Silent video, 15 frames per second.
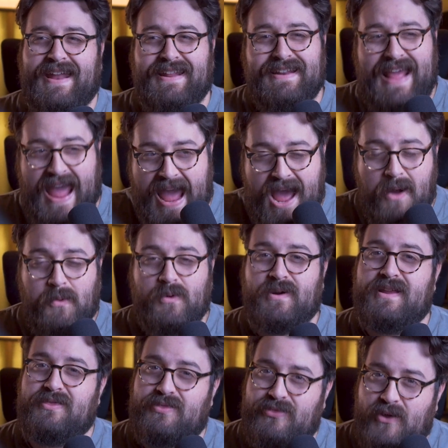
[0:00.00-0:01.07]
At an hour
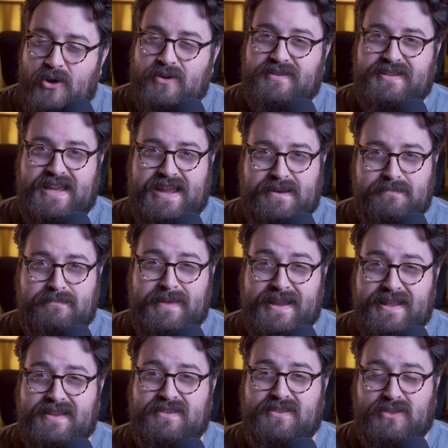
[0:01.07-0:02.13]
and 13
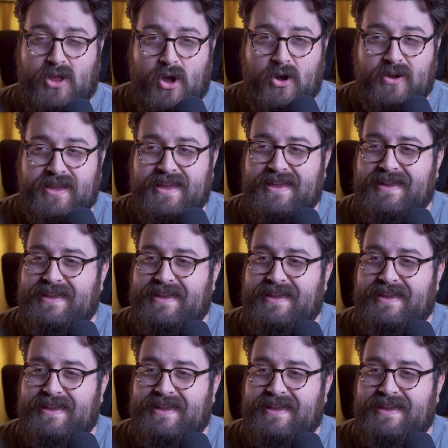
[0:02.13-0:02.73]
minutes long,